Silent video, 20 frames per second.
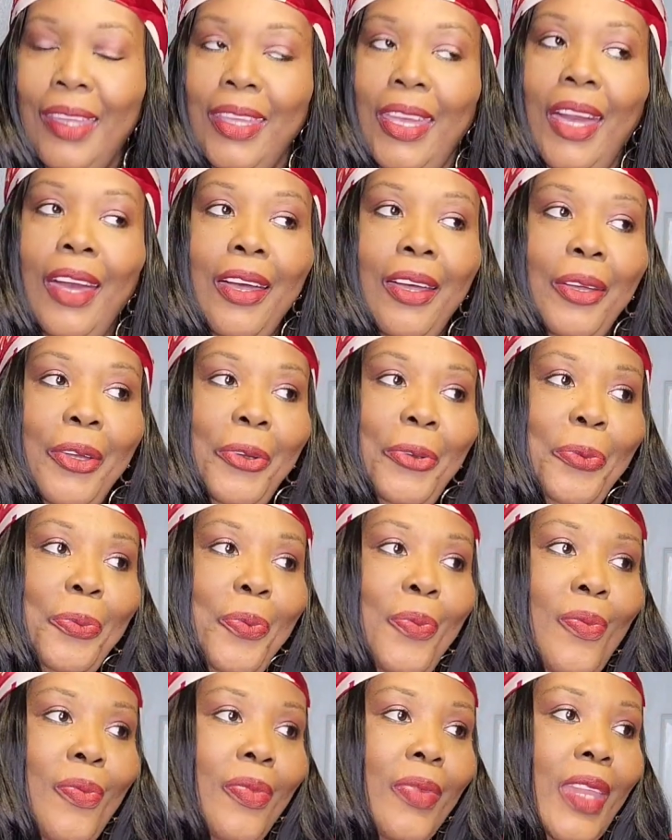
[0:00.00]
Y'all,
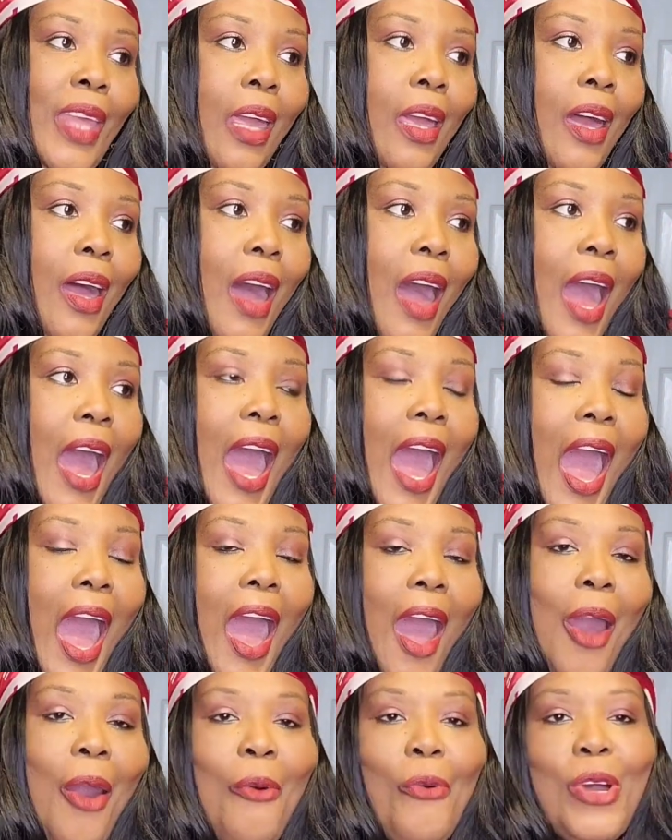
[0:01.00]

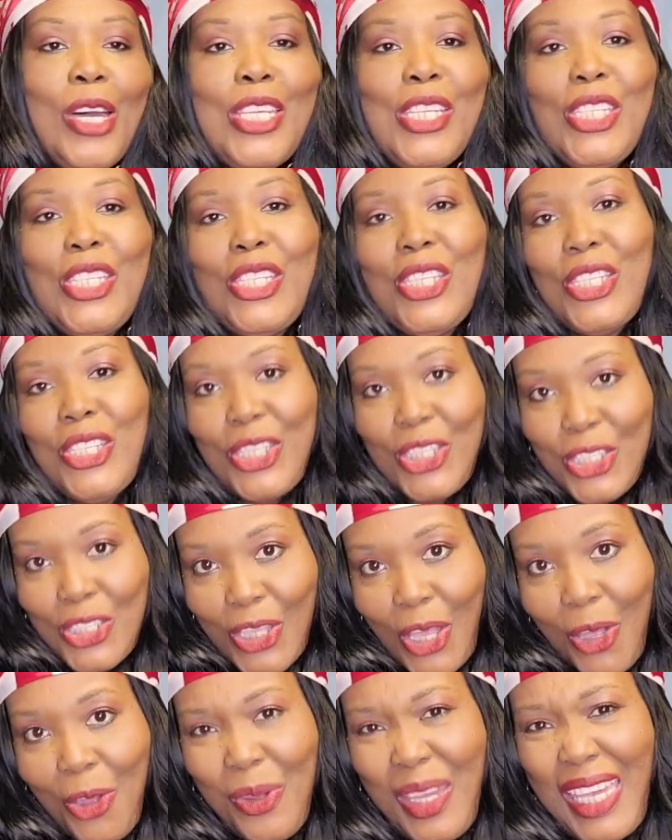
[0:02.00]
I was
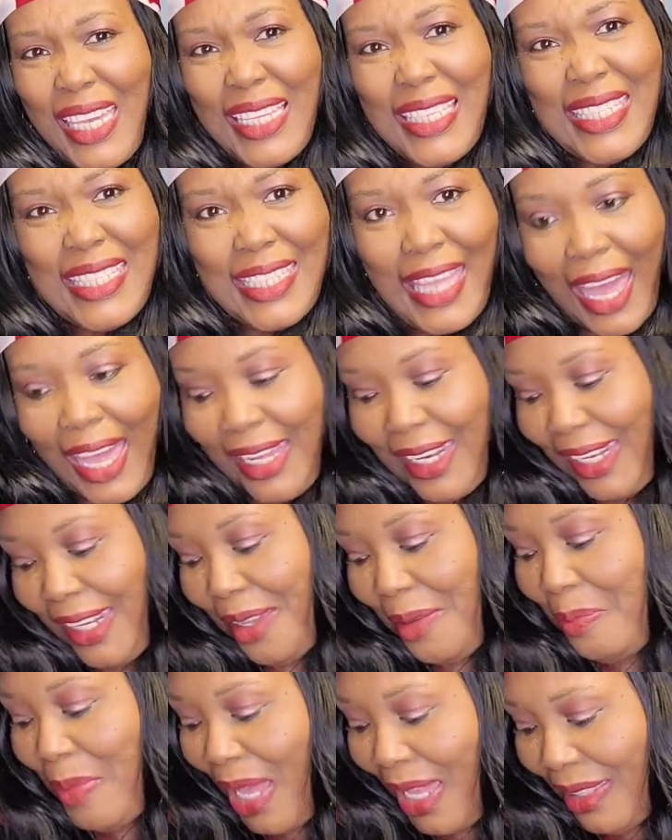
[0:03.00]
so
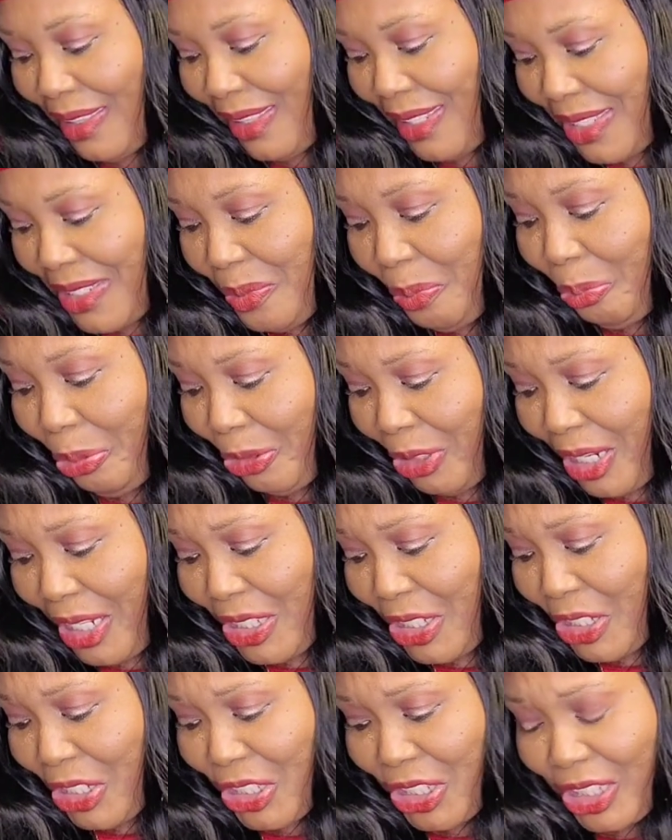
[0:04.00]
excited about this
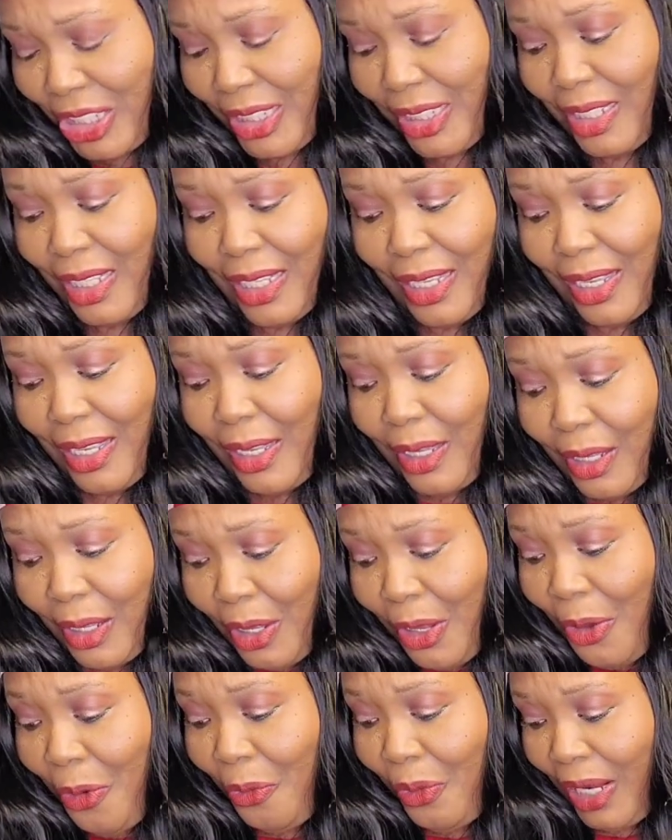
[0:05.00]
brush
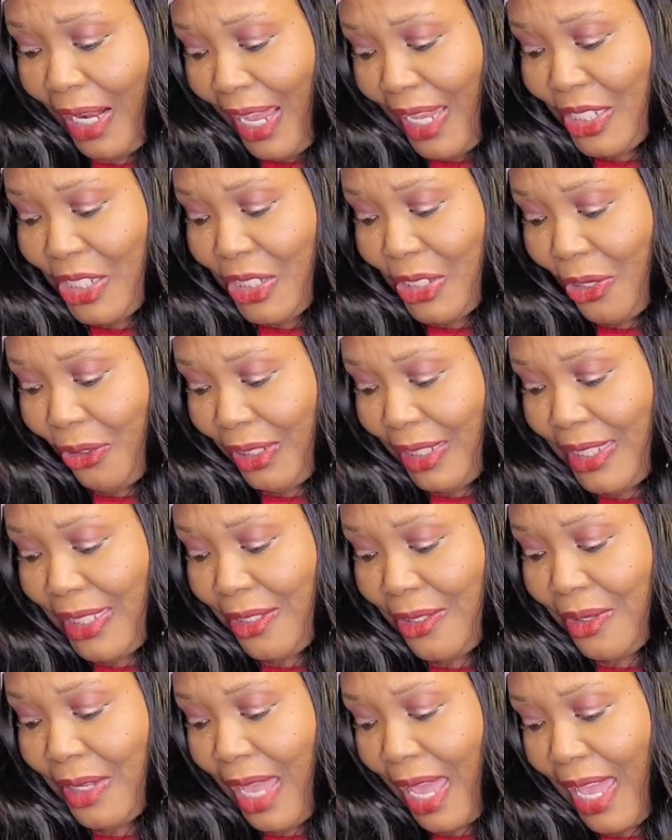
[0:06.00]
when I showed it
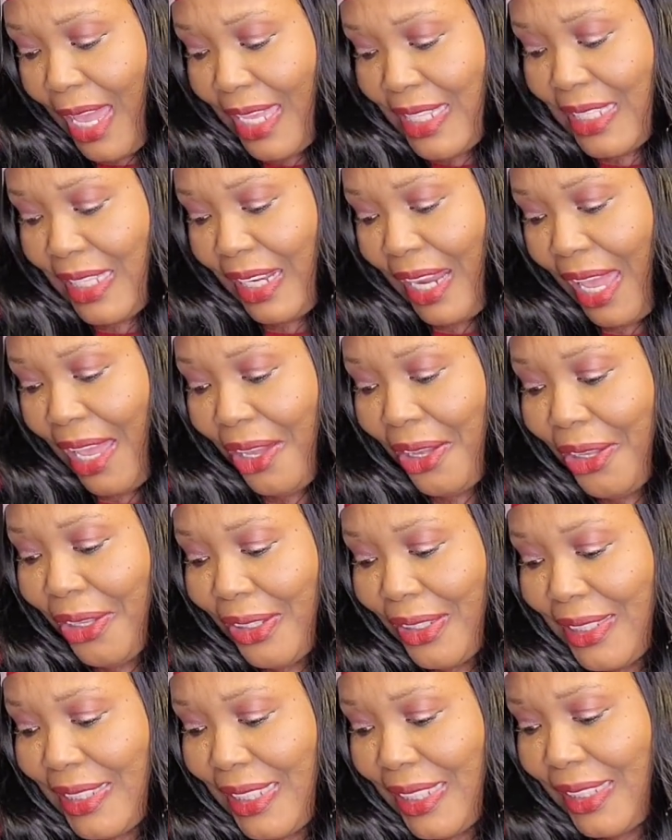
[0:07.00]
to you guys and I
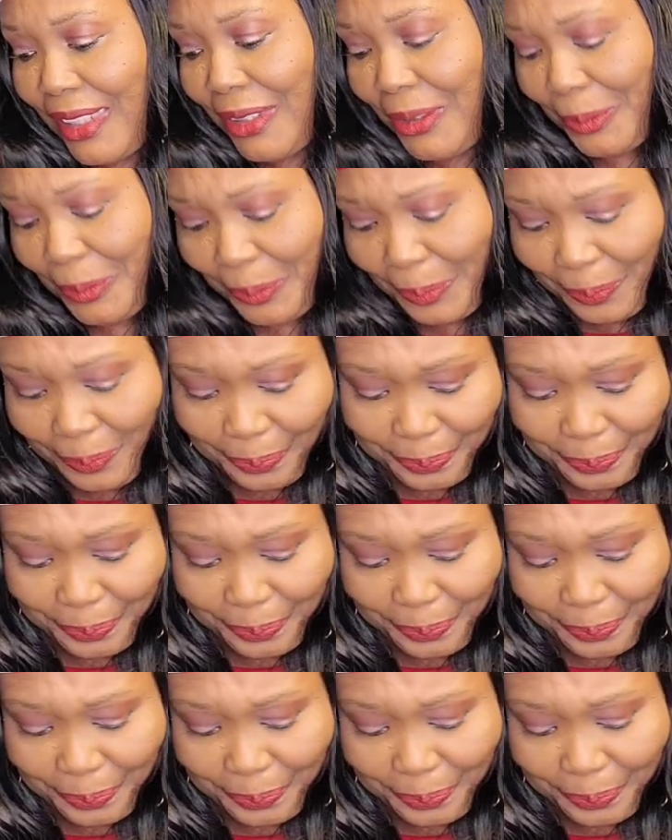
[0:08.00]
hauled it.